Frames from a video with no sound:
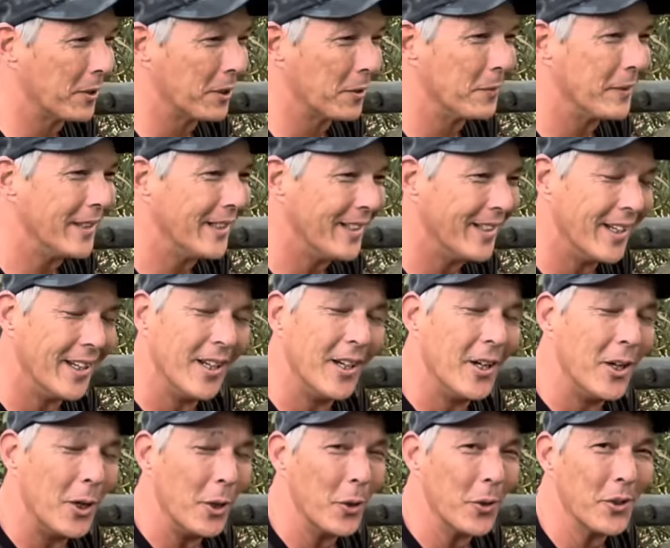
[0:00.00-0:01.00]
going to be
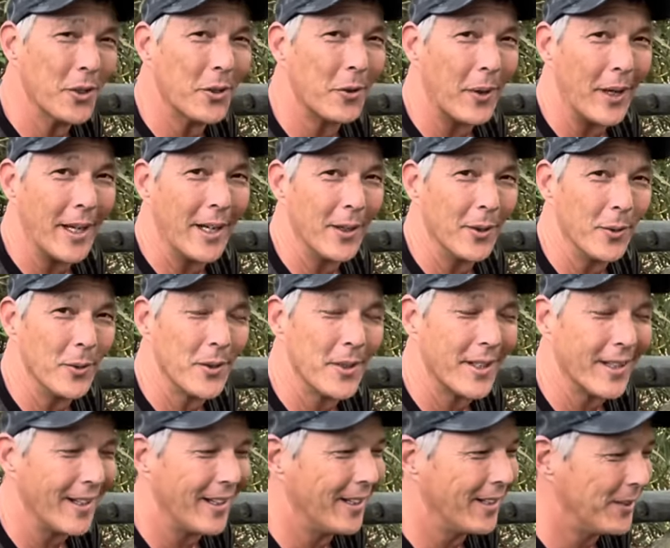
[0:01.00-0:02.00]
on the ground
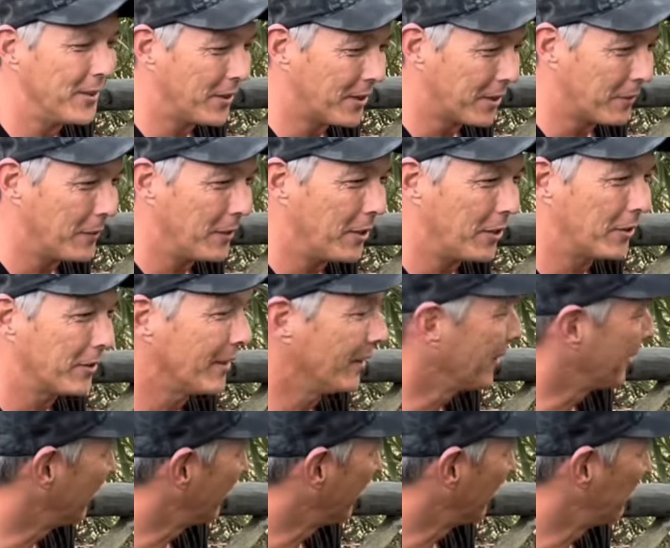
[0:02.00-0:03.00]
and you're going to be all
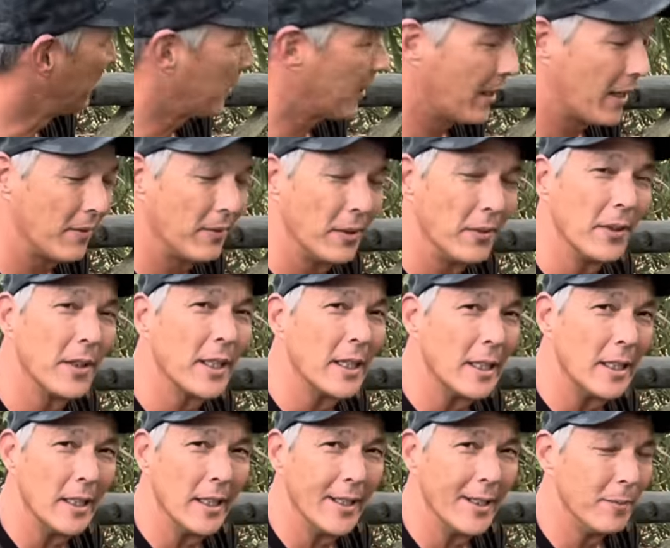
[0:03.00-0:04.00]
gillied up. You're going to have everything
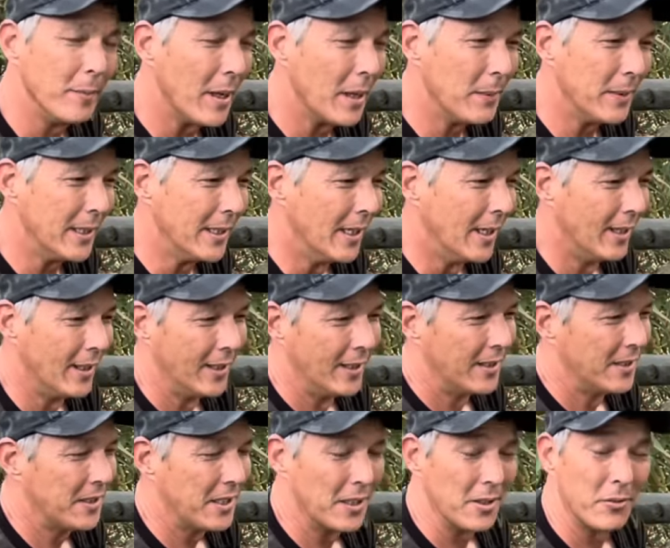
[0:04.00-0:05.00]
you need, maybe
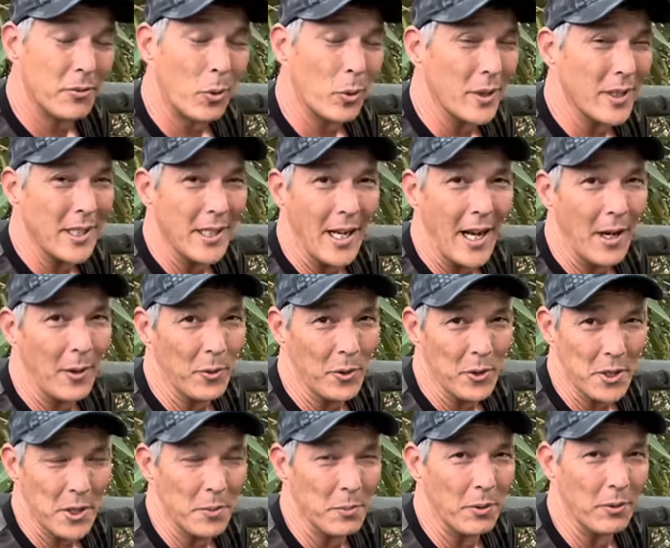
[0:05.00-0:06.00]
10 to 14
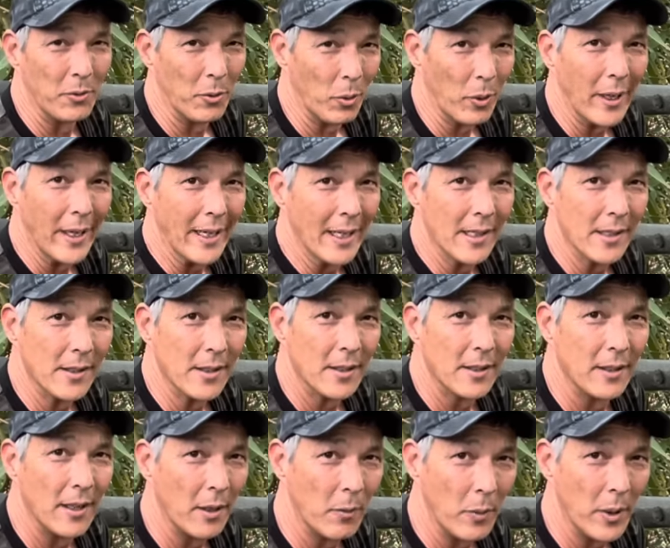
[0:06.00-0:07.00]
hours beforehand.
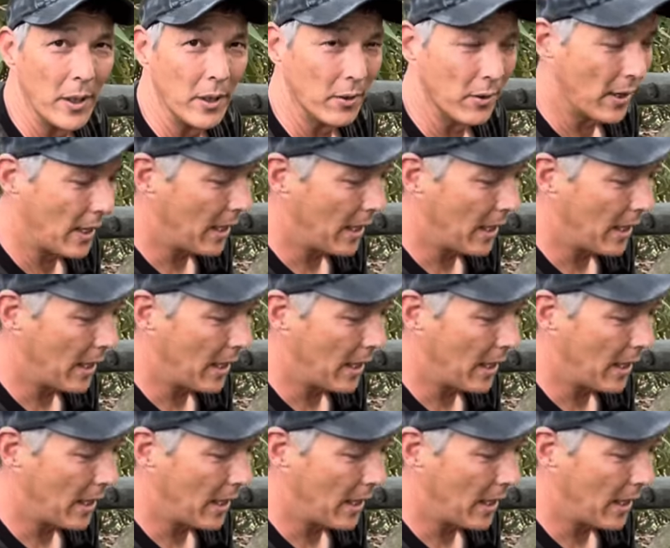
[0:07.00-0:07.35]
That way you're the